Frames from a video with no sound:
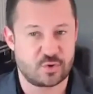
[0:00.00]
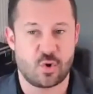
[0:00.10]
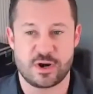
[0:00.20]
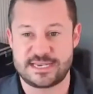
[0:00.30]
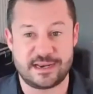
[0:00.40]

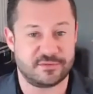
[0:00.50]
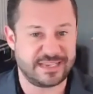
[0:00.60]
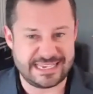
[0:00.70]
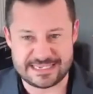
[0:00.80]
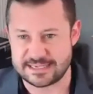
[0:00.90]
quantitative
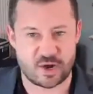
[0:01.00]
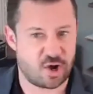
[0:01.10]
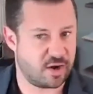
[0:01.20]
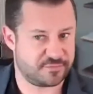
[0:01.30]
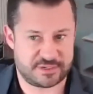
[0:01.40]
easing
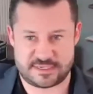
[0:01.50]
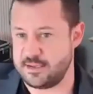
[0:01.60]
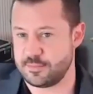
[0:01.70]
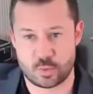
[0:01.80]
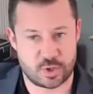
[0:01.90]
off the
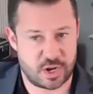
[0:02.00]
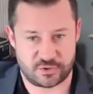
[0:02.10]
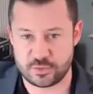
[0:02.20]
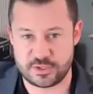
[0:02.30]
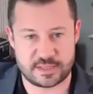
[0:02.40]
table. We're
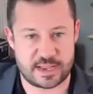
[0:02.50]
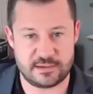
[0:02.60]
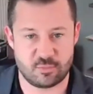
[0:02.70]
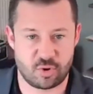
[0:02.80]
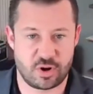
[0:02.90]
not doing that
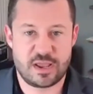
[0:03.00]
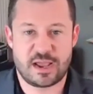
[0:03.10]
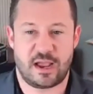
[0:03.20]
anymore.